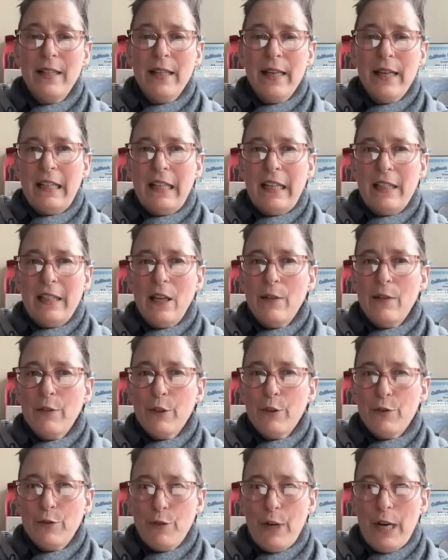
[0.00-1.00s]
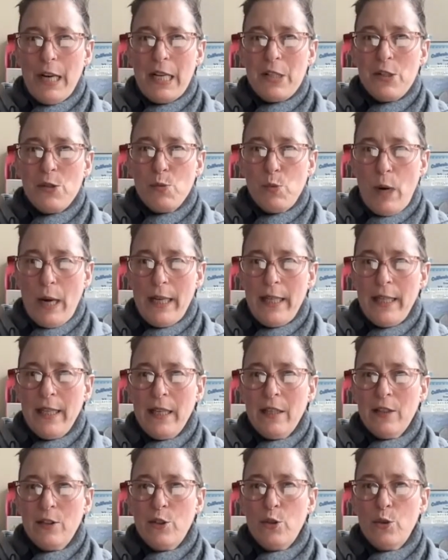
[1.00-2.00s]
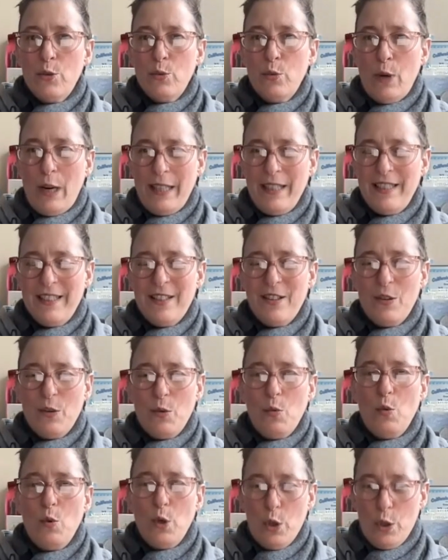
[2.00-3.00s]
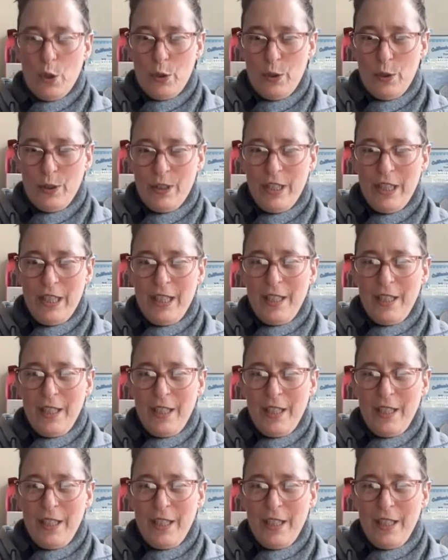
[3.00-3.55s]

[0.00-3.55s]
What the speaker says: And I love your phrase, writing to write the world.